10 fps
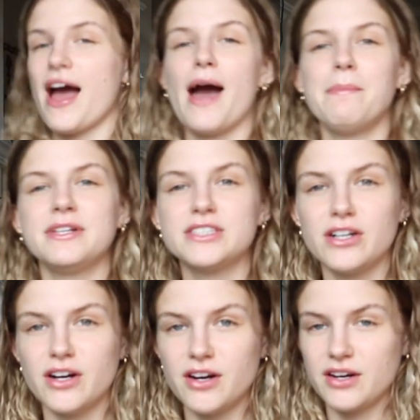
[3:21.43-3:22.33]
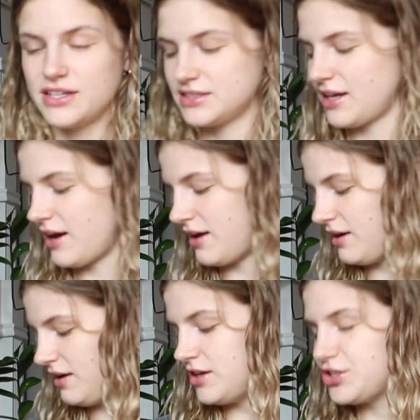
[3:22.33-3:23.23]
happened to her is that
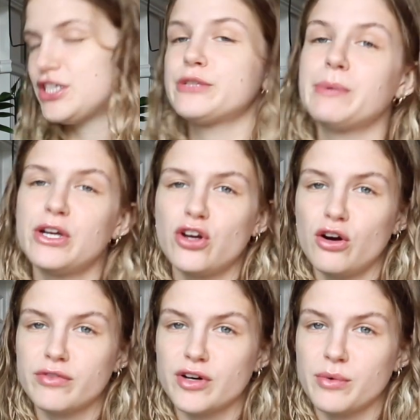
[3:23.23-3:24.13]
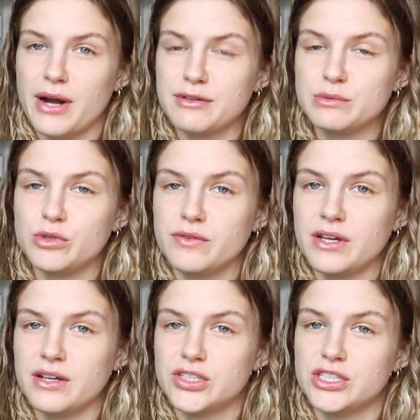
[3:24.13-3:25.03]
she spilled over when I was
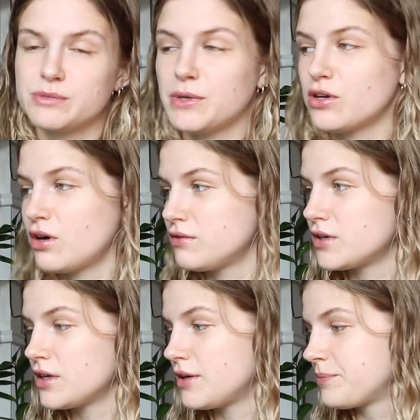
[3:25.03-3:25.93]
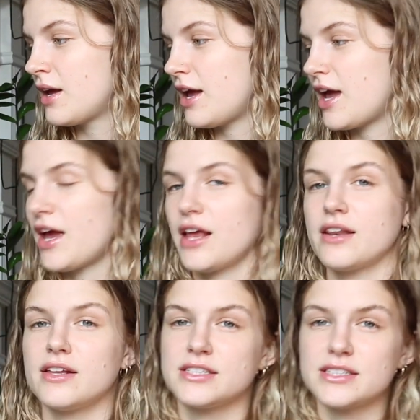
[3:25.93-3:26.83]
moving. She spilled over, and
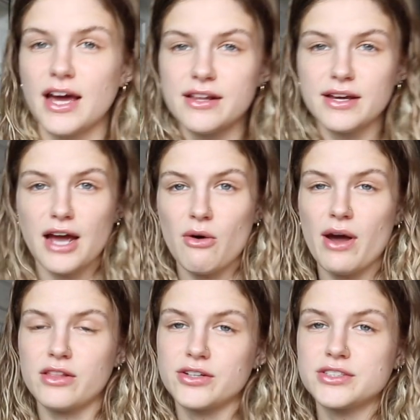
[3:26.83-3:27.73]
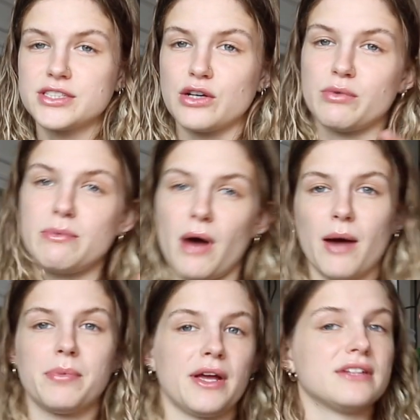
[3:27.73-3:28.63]
this is kind of like how I learned to like
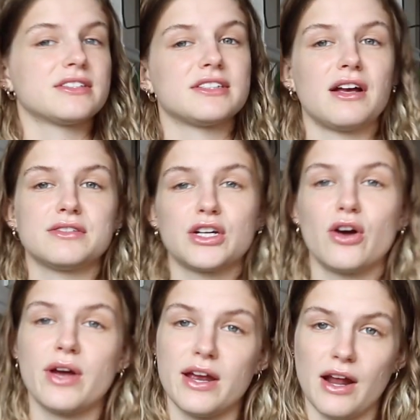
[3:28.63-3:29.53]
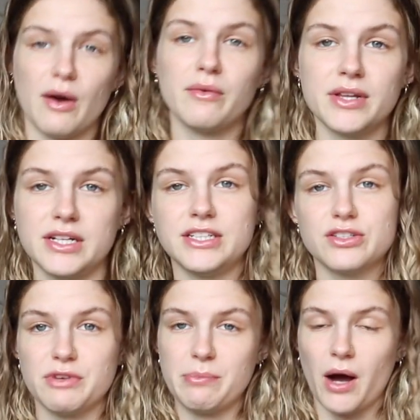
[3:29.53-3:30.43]
repot plants, because I was like, okay, now I really need to
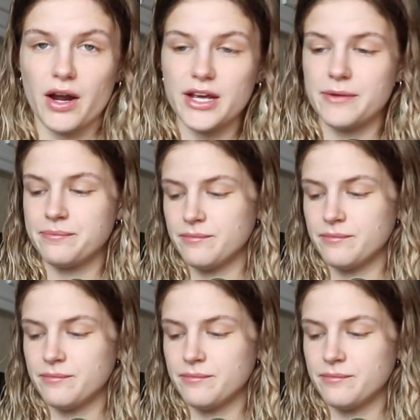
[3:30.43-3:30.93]
repot it.